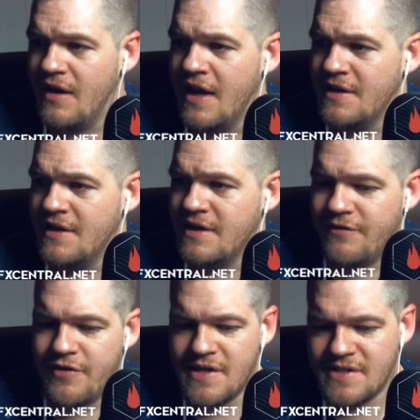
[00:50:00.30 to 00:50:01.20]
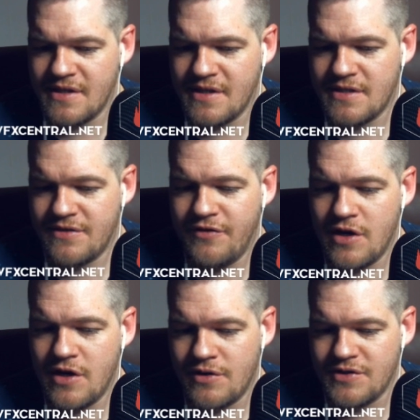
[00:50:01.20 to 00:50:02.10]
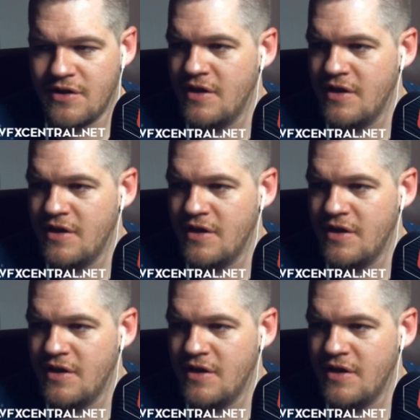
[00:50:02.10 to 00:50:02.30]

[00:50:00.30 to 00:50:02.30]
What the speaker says: And if these spheres